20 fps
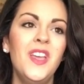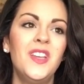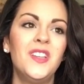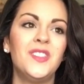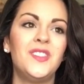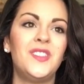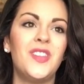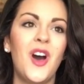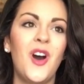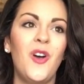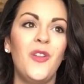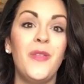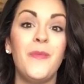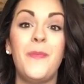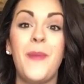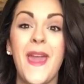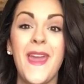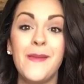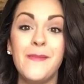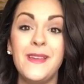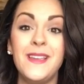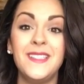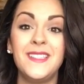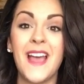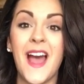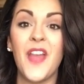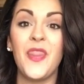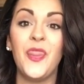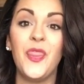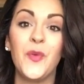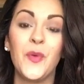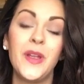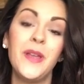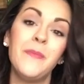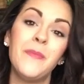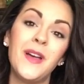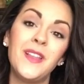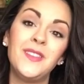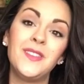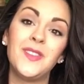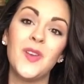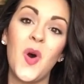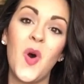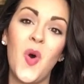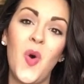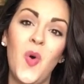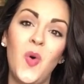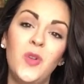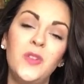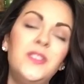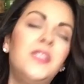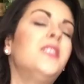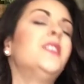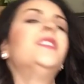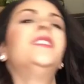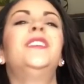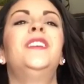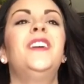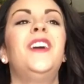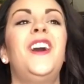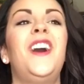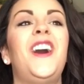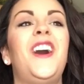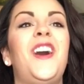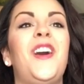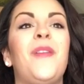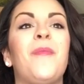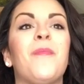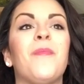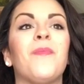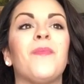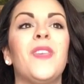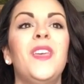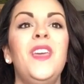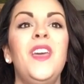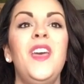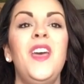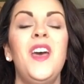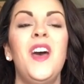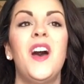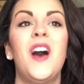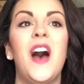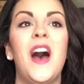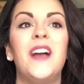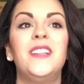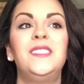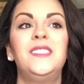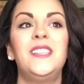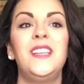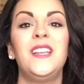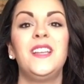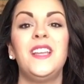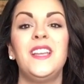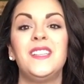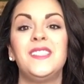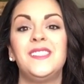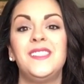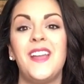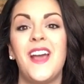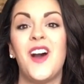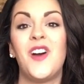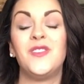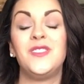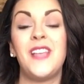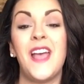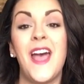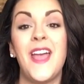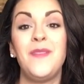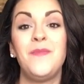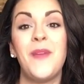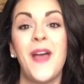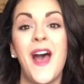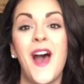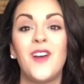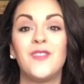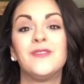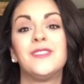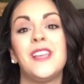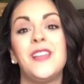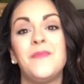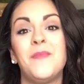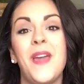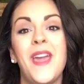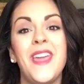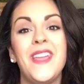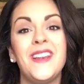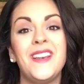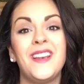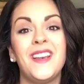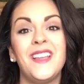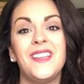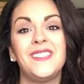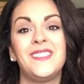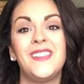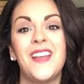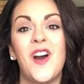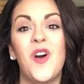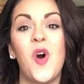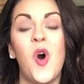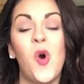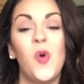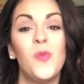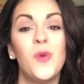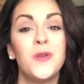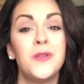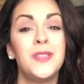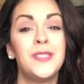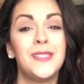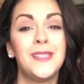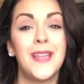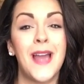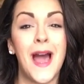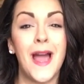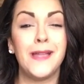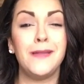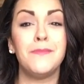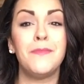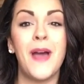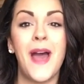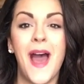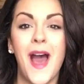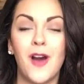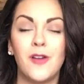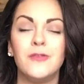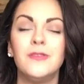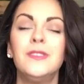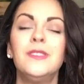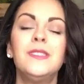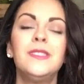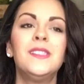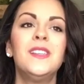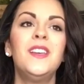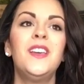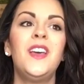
So the babies at 3 months old, Hudson is now 10 pounds and Peyton is now almost 9 pounds,